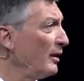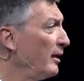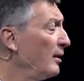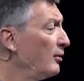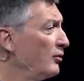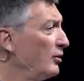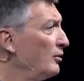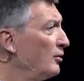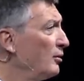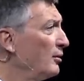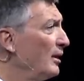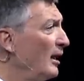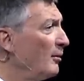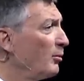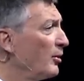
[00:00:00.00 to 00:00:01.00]
energy to your
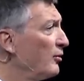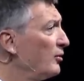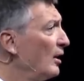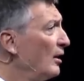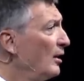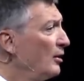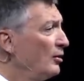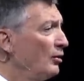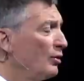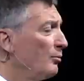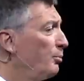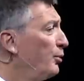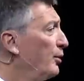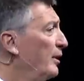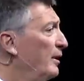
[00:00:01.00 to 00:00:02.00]
neighbors. You could
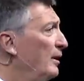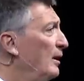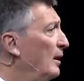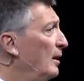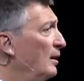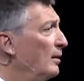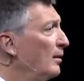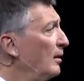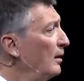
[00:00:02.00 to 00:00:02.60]
put it in